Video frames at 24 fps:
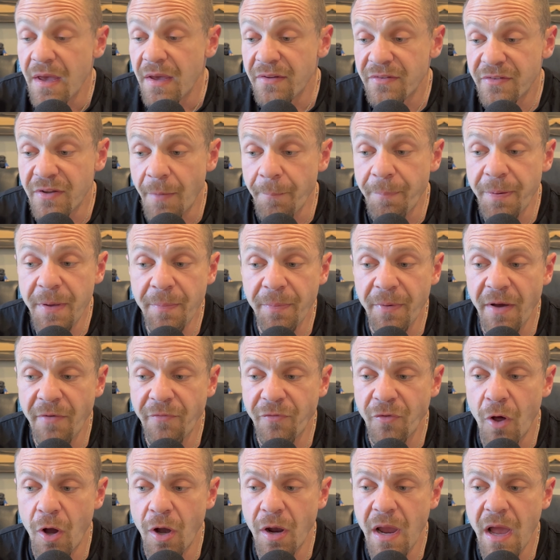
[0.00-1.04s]
Some people
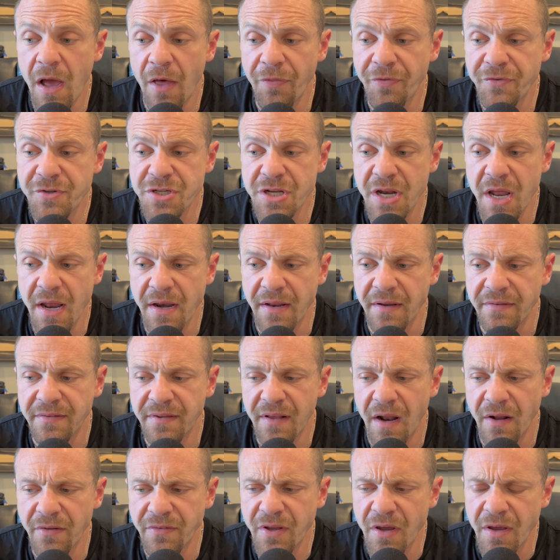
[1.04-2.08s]
have long health genetics.
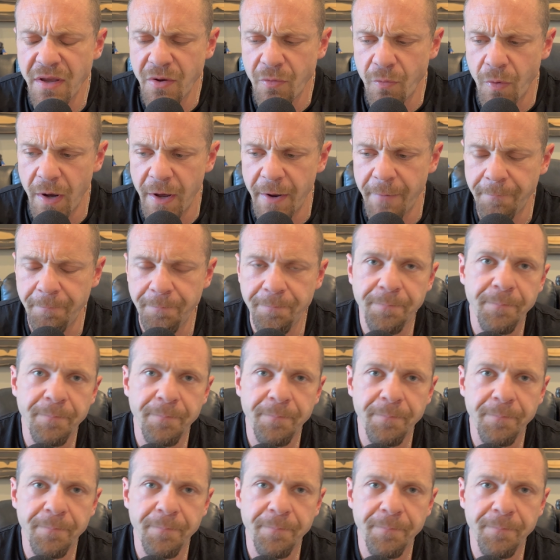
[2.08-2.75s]
And I'll tell you what,